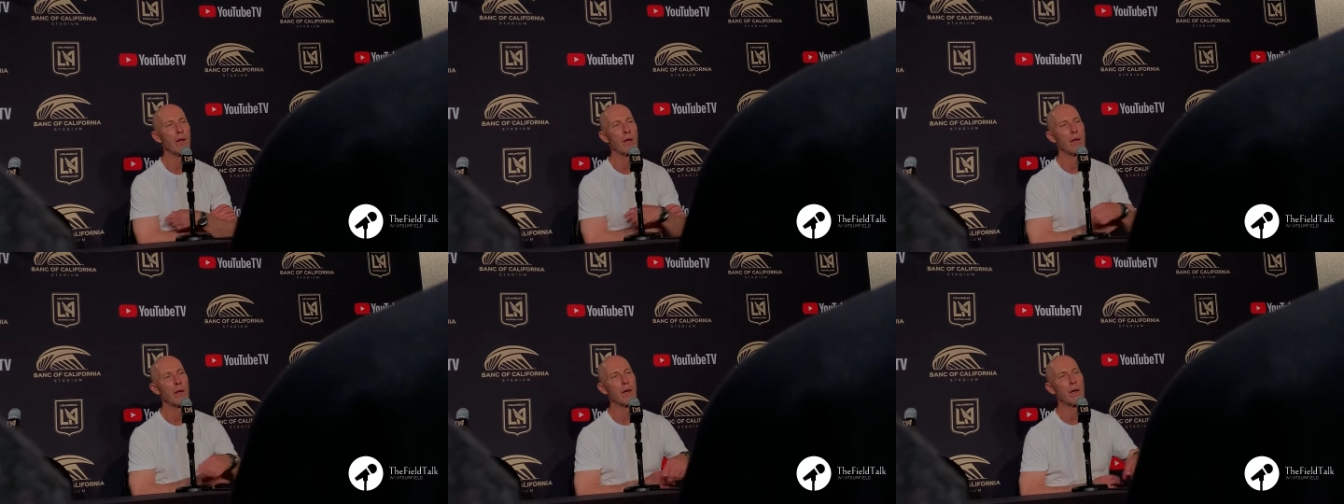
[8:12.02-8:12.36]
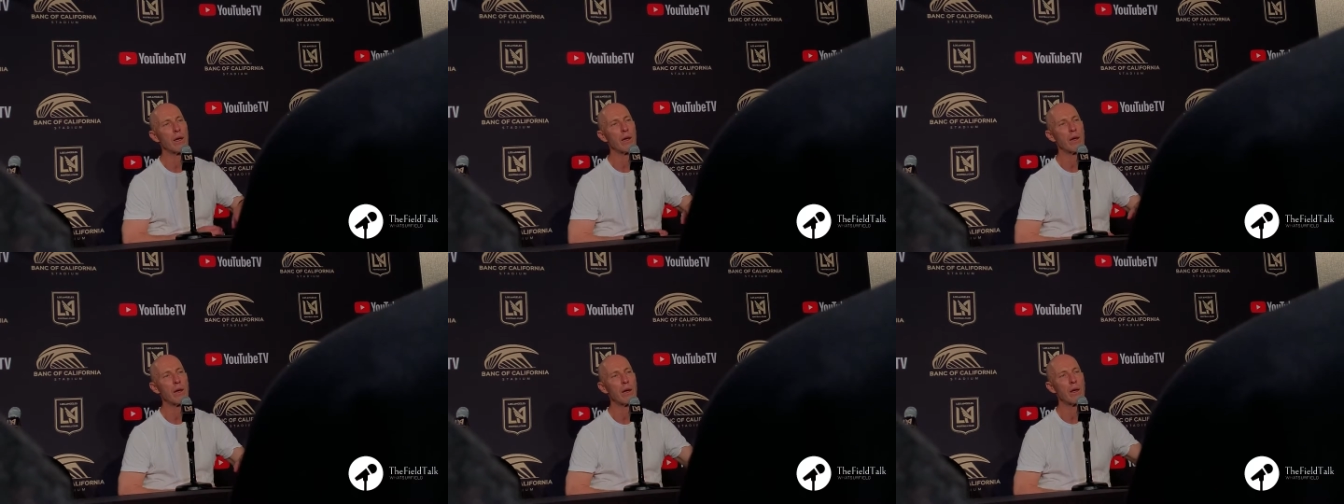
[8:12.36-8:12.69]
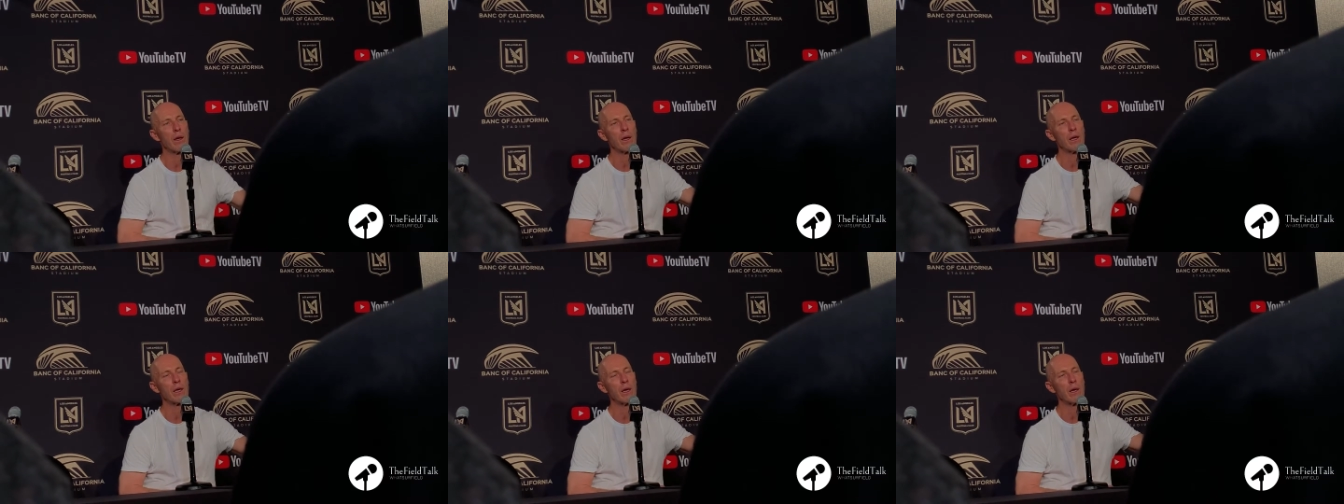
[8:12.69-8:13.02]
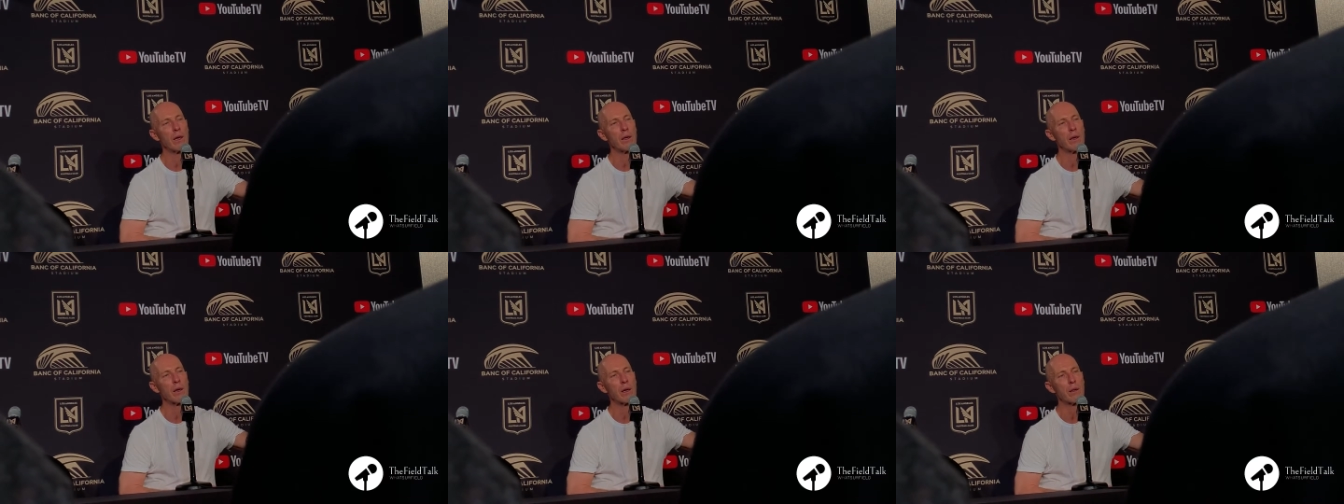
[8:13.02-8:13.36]
he,
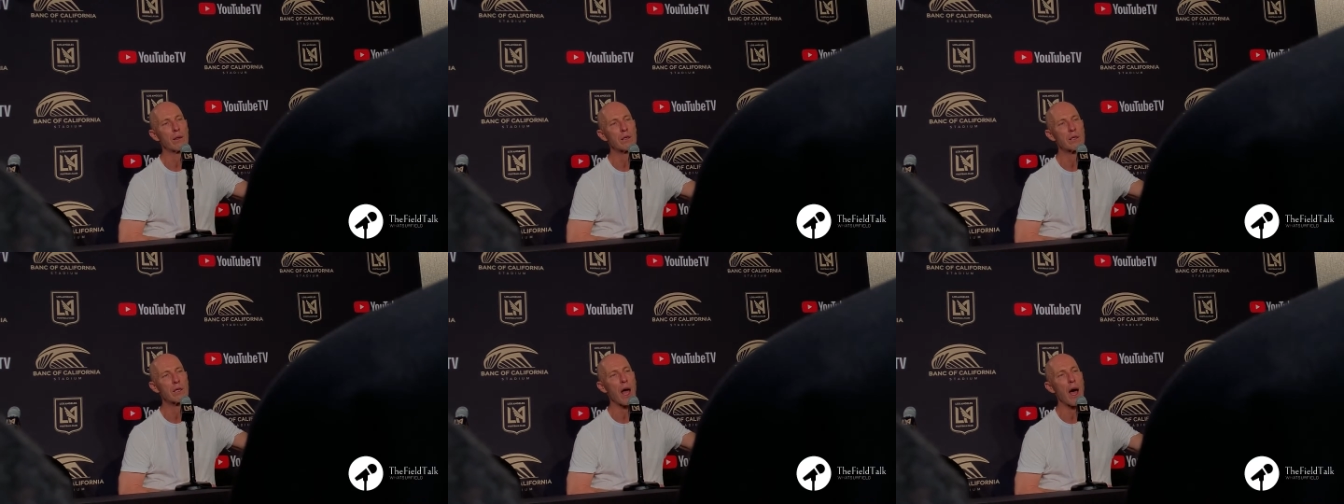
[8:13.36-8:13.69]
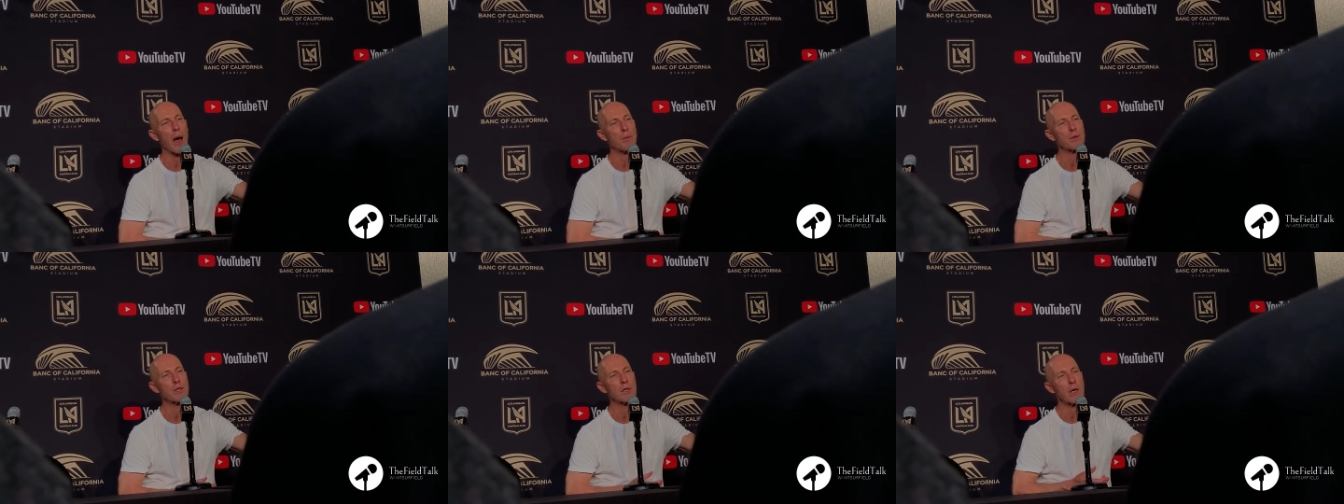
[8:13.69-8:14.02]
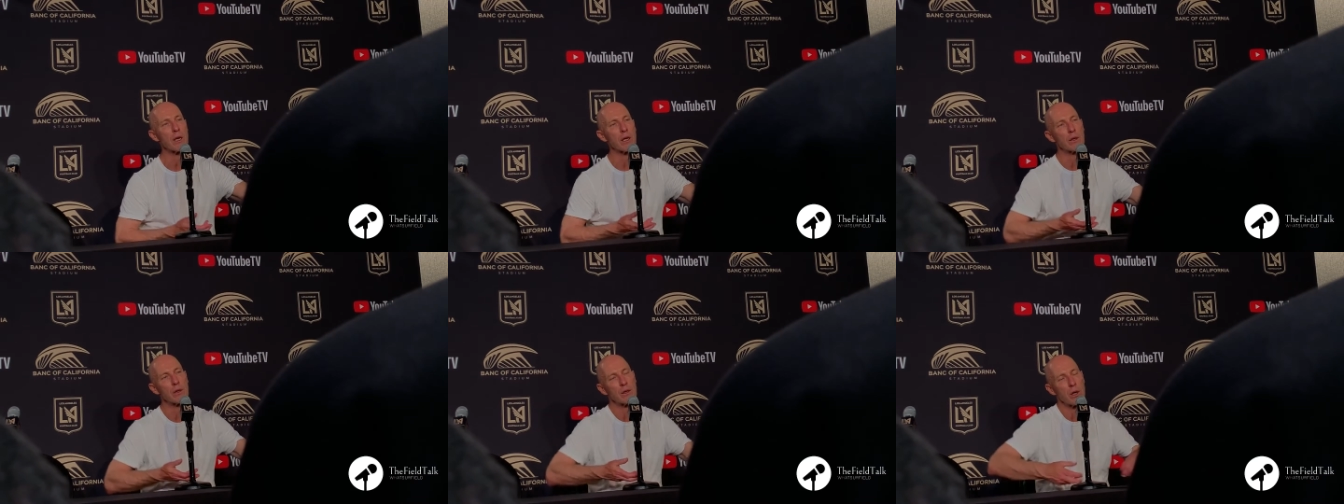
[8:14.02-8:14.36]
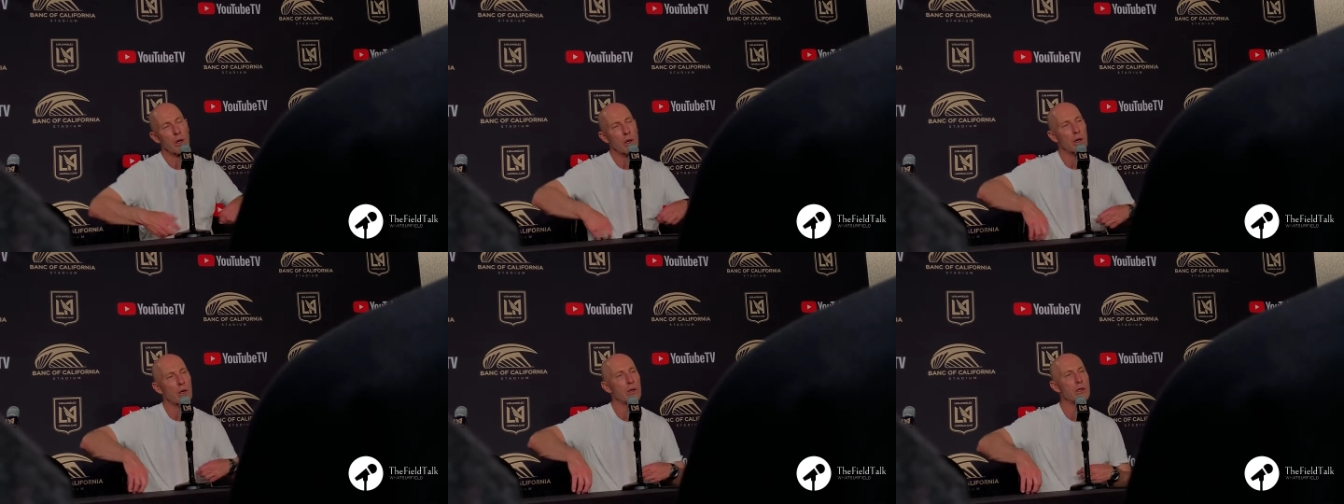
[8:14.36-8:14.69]
he stops and
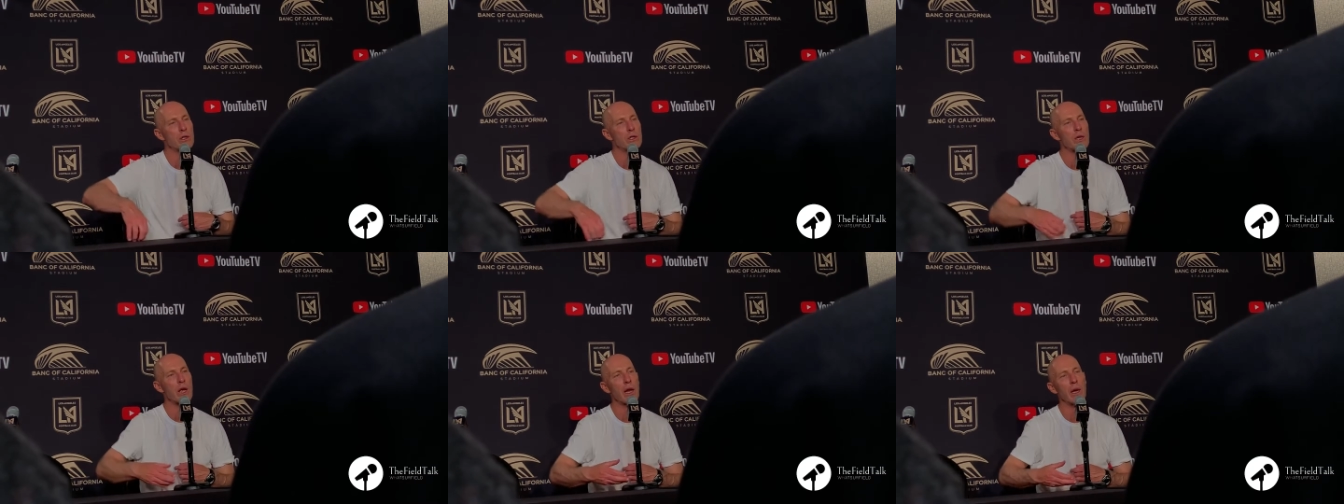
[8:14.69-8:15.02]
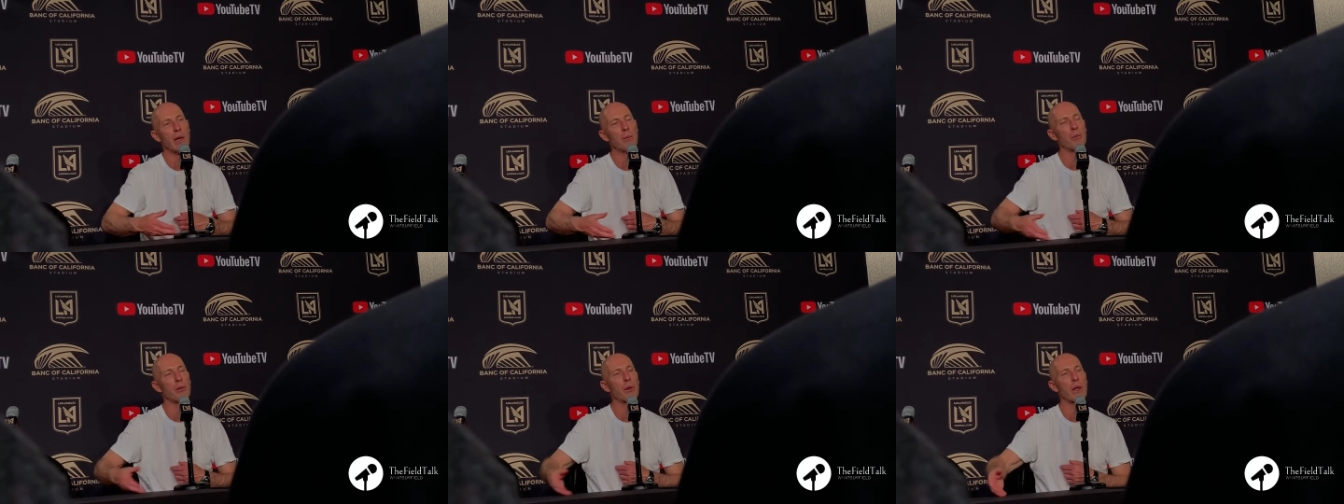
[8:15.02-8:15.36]
turns and he